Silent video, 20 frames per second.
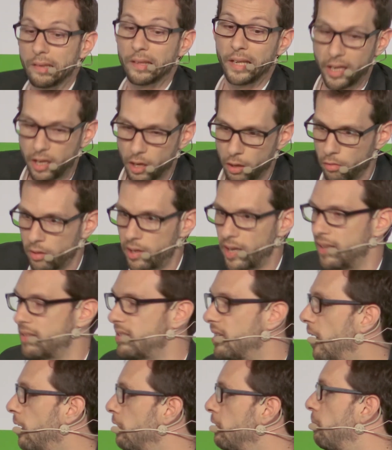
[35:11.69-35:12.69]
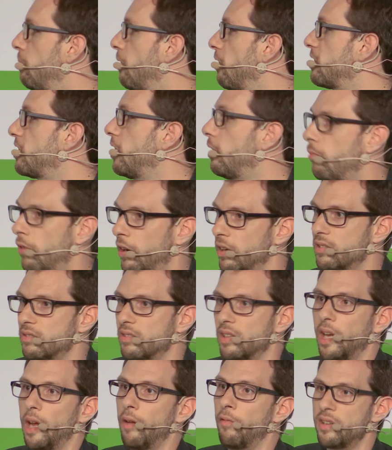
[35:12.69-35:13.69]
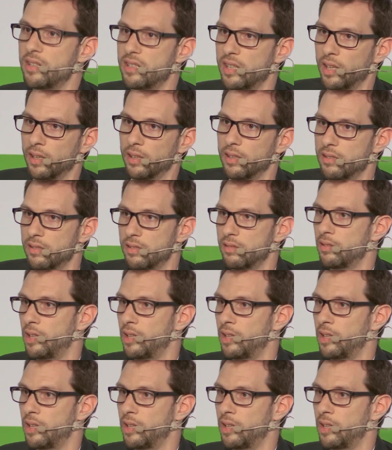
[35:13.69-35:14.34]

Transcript: take a look at how the blockchain works, say everything